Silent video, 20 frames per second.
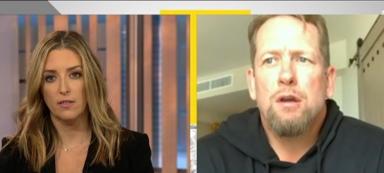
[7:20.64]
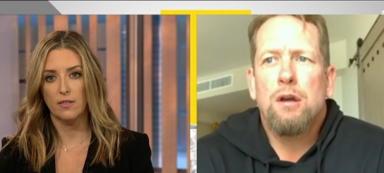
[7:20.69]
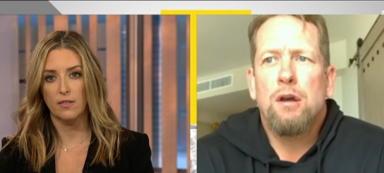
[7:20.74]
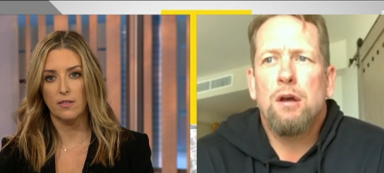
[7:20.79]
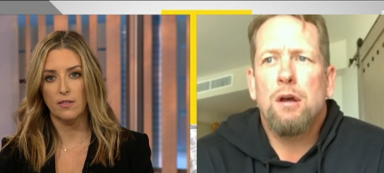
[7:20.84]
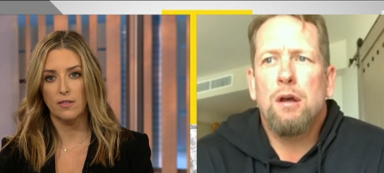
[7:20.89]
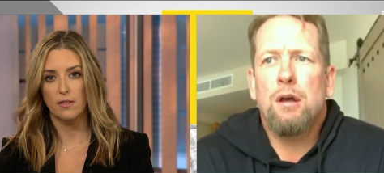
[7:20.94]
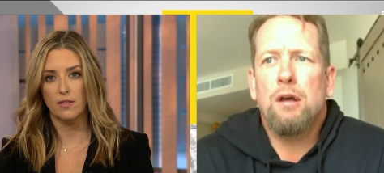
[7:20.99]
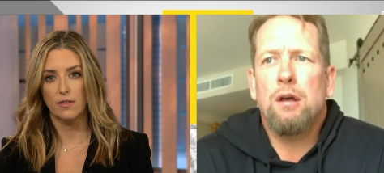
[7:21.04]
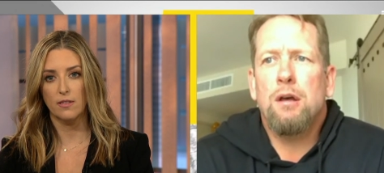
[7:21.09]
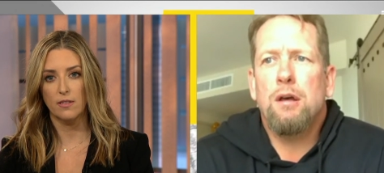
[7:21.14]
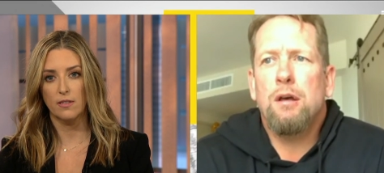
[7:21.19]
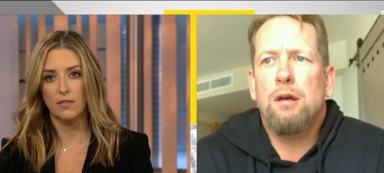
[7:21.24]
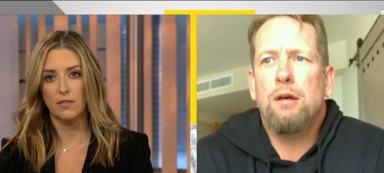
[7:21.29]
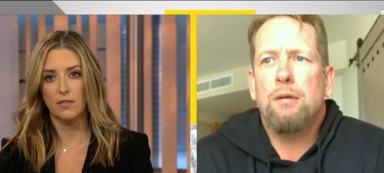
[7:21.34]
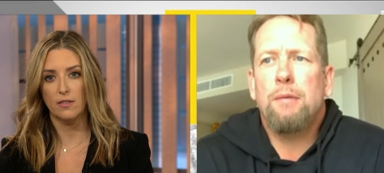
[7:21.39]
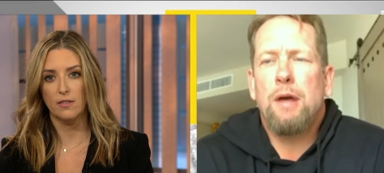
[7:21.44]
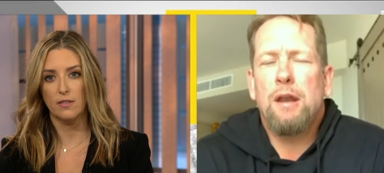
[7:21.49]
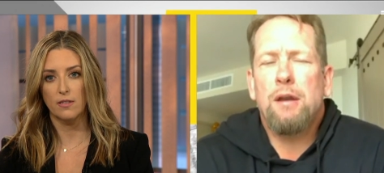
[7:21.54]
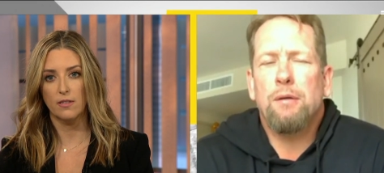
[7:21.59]

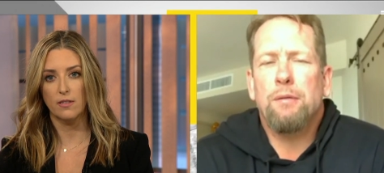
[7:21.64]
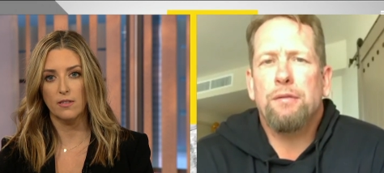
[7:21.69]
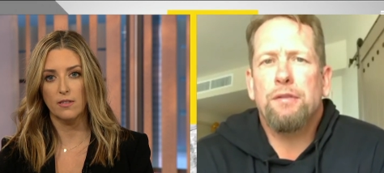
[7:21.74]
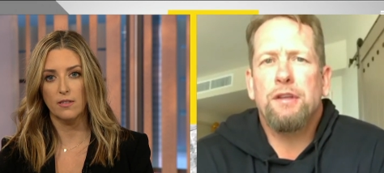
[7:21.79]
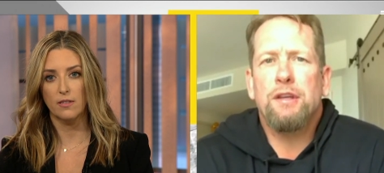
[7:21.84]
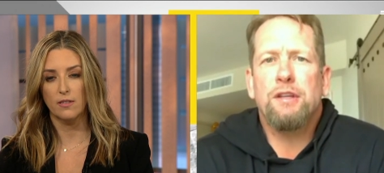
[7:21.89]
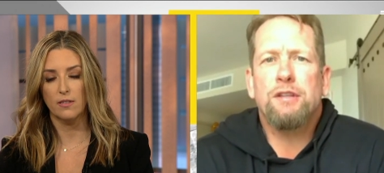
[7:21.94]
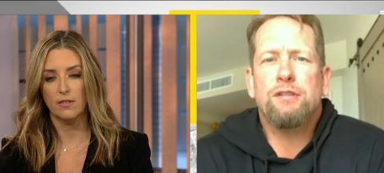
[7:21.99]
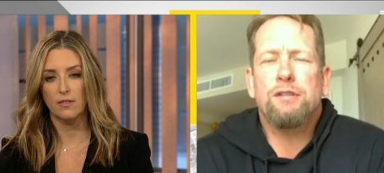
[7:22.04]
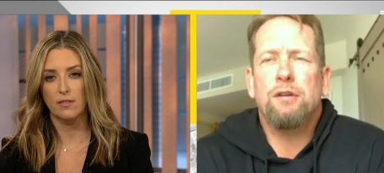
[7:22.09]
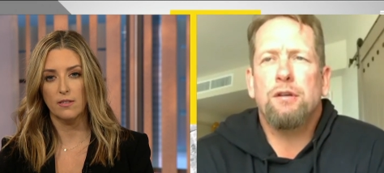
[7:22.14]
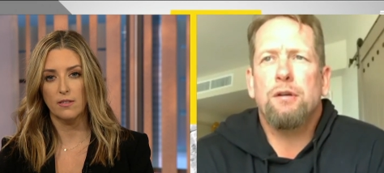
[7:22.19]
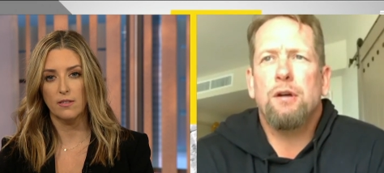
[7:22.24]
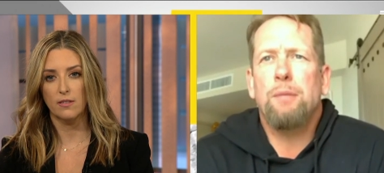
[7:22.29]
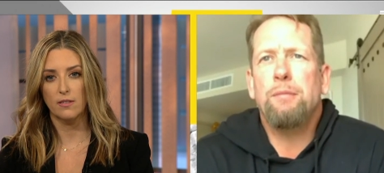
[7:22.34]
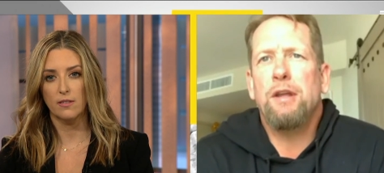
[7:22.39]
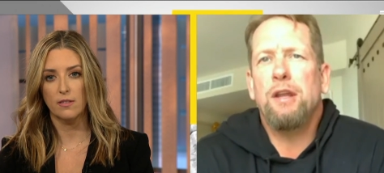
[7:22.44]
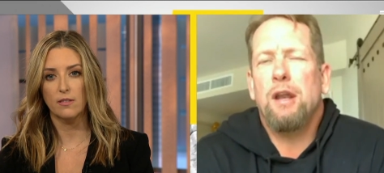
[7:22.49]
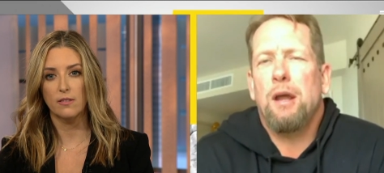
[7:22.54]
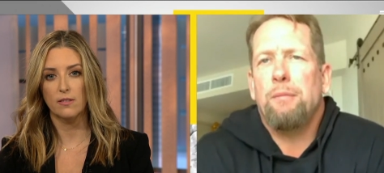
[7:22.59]
Speaker 1: Um, I don't think so. I
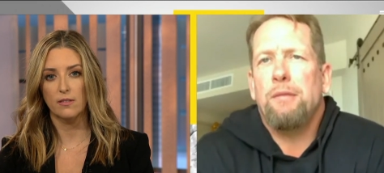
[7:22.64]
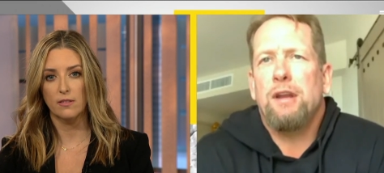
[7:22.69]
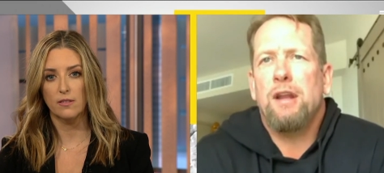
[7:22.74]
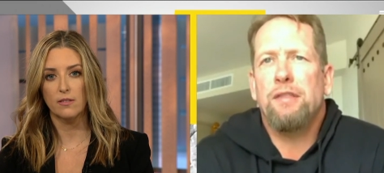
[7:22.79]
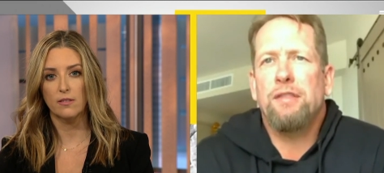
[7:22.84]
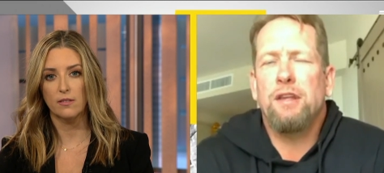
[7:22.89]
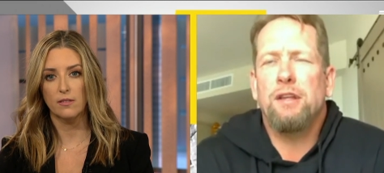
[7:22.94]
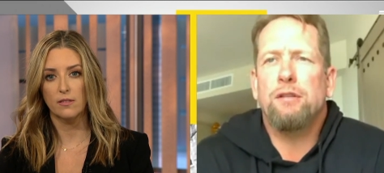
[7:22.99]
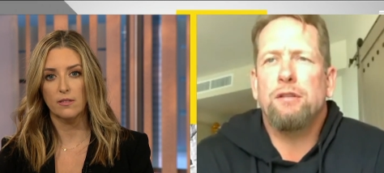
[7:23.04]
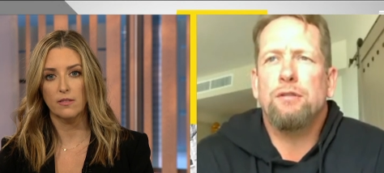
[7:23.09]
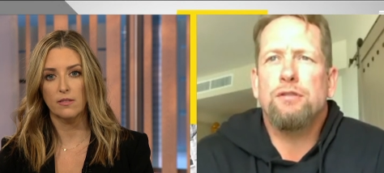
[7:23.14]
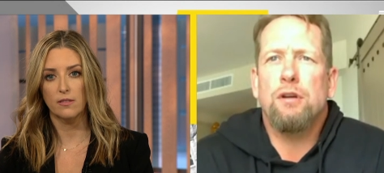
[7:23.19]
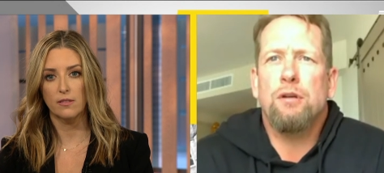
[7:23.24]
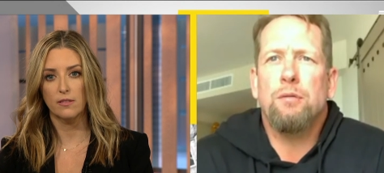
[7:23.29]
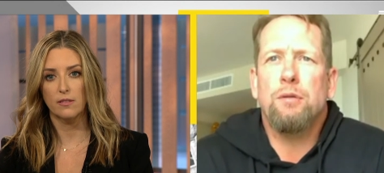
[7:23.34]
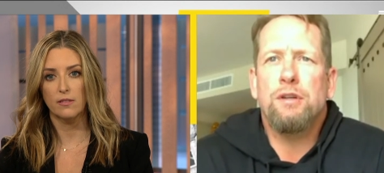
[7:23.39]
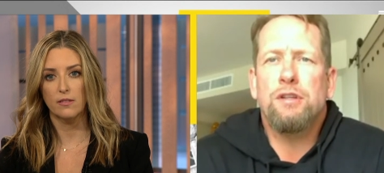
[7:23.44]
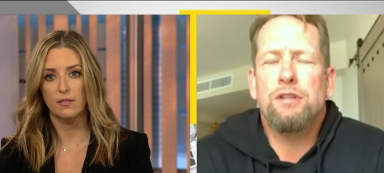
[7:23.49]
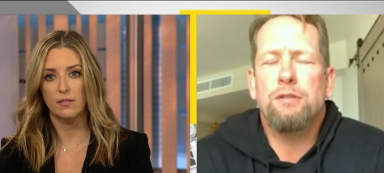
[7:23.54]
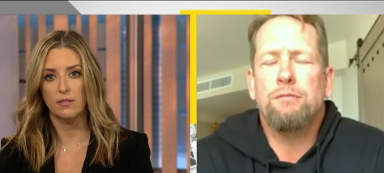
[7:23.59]
mean, I mean, I think there's
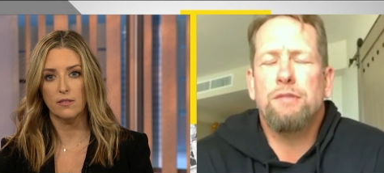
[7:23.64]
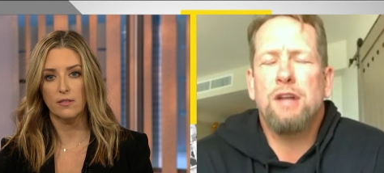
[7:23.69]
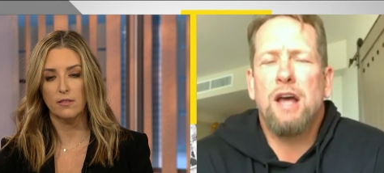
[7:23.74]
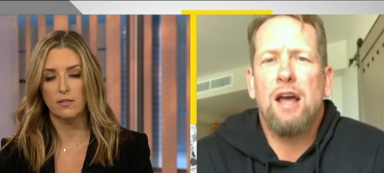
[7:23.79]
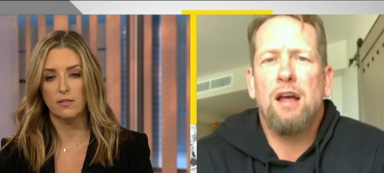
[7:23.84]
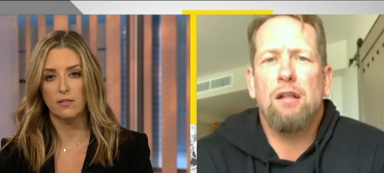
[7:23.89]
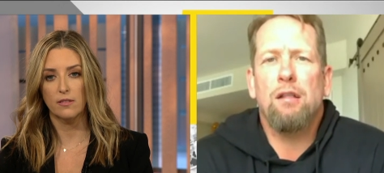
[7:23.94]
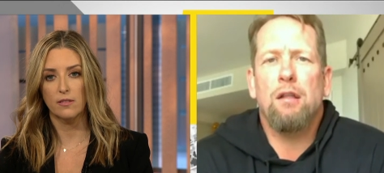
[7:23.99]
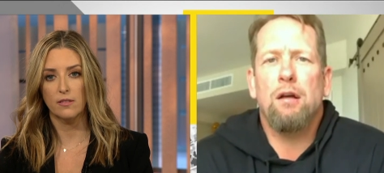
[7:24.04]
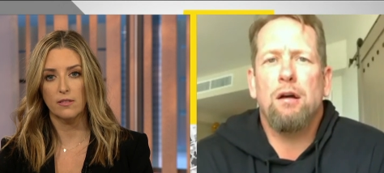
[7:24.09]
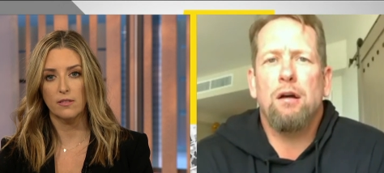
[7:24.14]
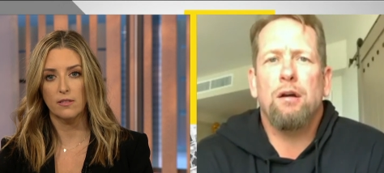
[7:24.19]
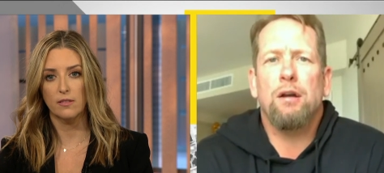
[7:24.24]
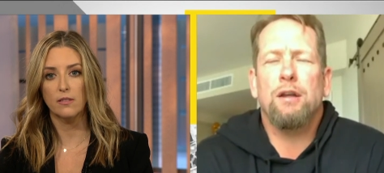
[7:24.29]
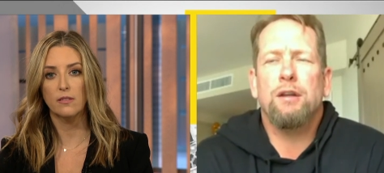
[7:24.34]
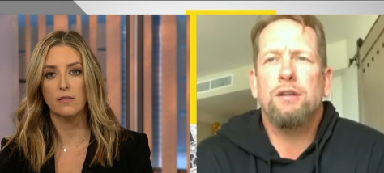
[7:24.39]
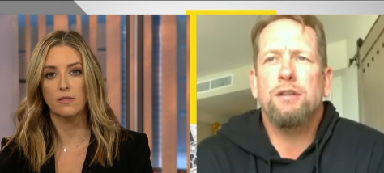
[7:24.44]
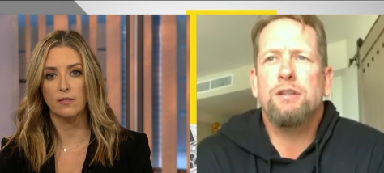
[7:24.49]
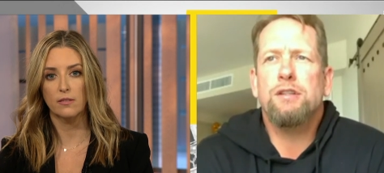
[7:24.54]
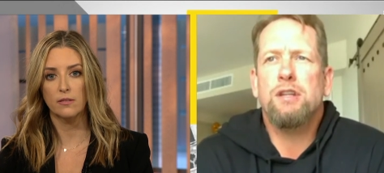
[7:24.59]
always some dialogue
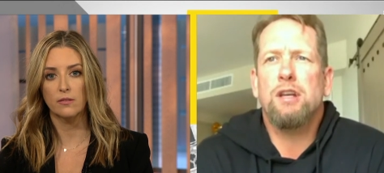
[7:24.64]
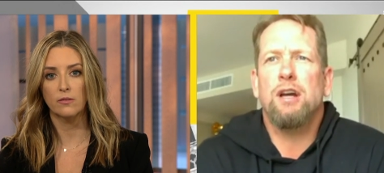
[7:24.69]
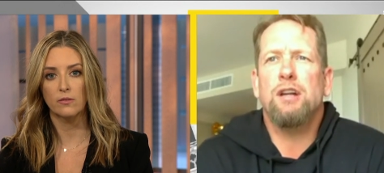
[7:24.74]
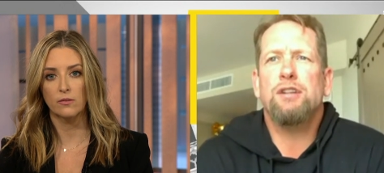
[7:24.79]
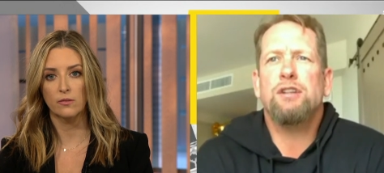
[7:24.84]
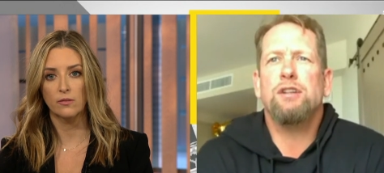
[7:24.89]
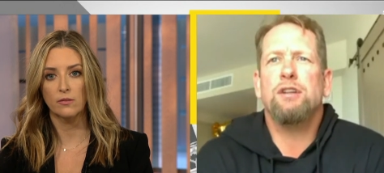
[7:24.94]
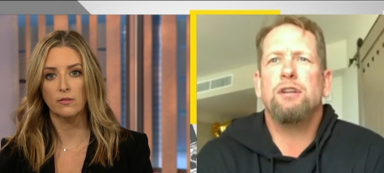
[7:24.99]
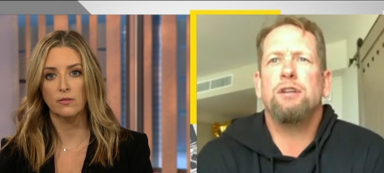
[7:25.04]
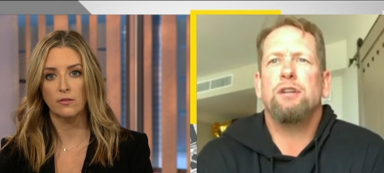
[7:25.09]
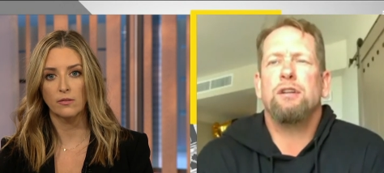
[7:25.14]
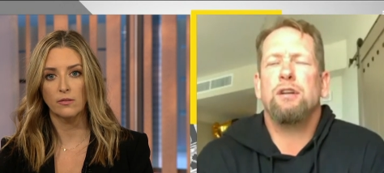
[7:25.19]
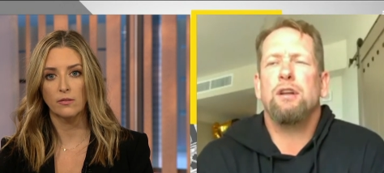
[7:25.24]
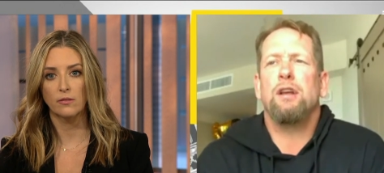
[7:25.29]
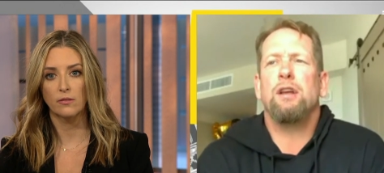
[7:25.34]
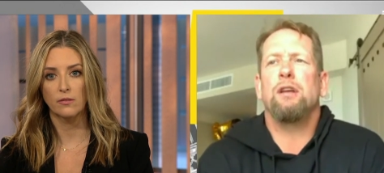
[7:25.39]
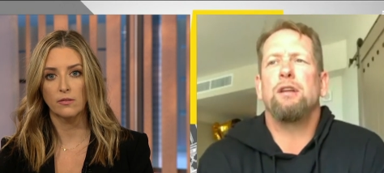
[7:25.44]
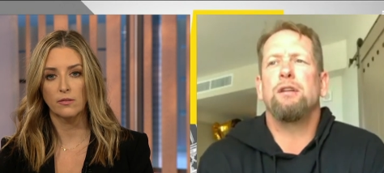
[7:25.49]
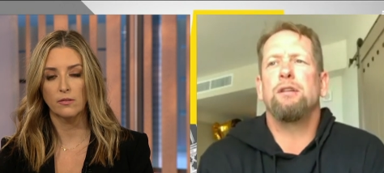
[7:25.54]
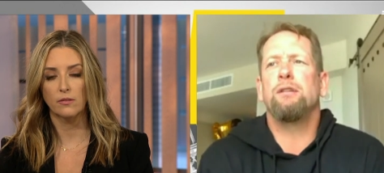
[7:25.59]
and discussion,
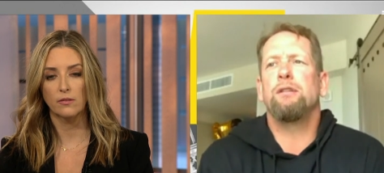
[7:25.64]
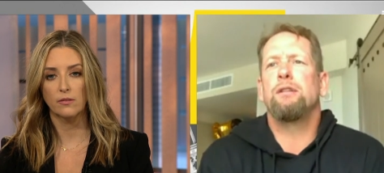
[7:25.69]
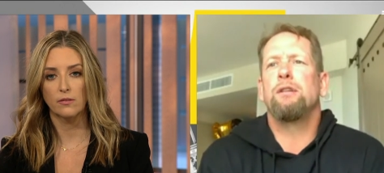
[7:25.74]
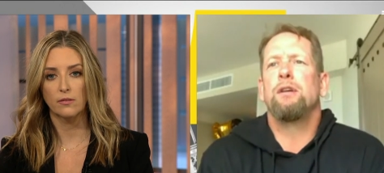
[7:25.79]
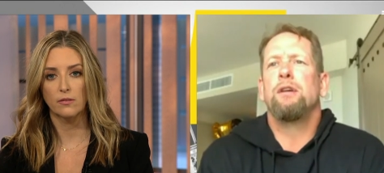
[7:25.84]
and